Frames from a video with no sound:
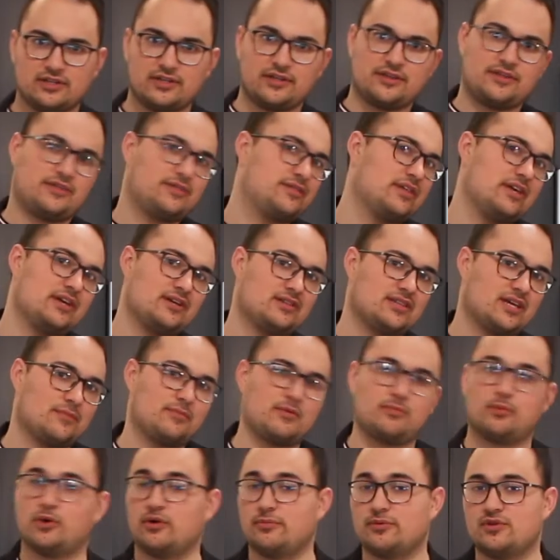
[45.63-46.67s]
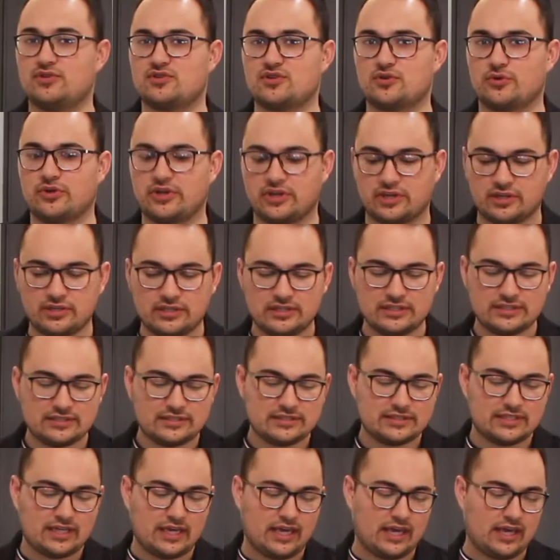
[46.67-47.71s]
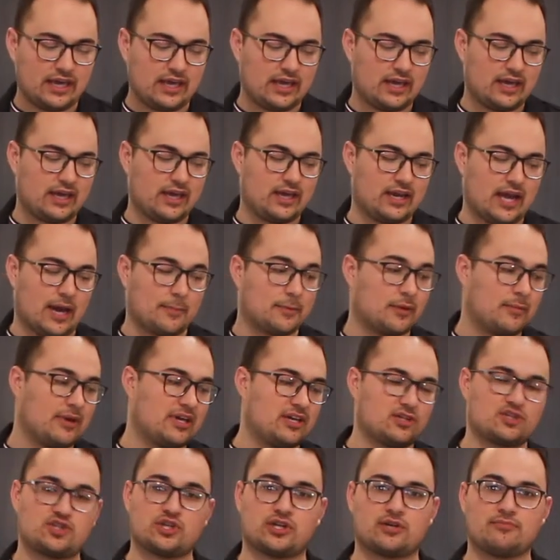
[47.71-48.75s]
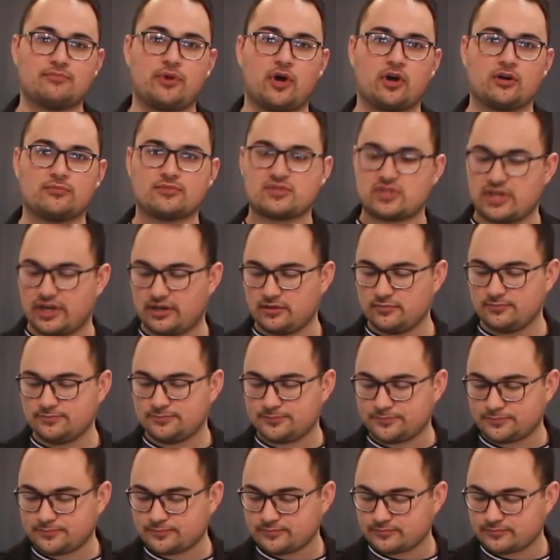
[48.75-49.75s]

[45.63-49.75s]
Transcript: thing that people have been doing. And I'm gonna make it chicken parm style.